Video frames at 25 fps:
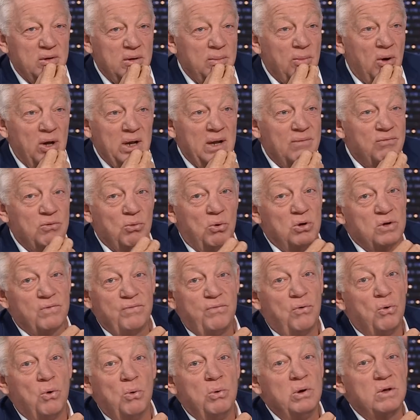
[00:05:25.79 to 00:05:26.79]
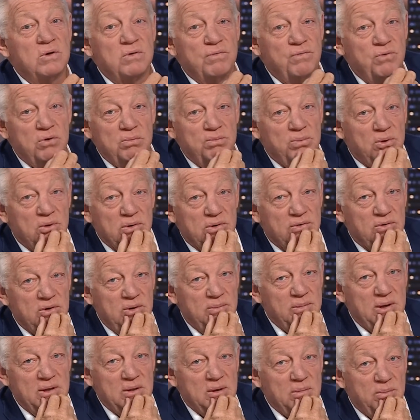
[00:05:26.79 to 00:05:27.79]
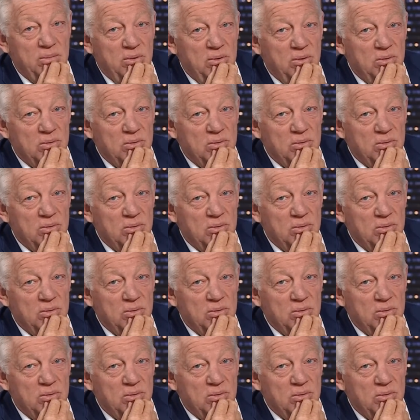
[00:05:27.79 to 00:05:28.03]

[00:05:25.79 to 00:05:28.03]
You might have to watch four weeks of football to see him get the ball.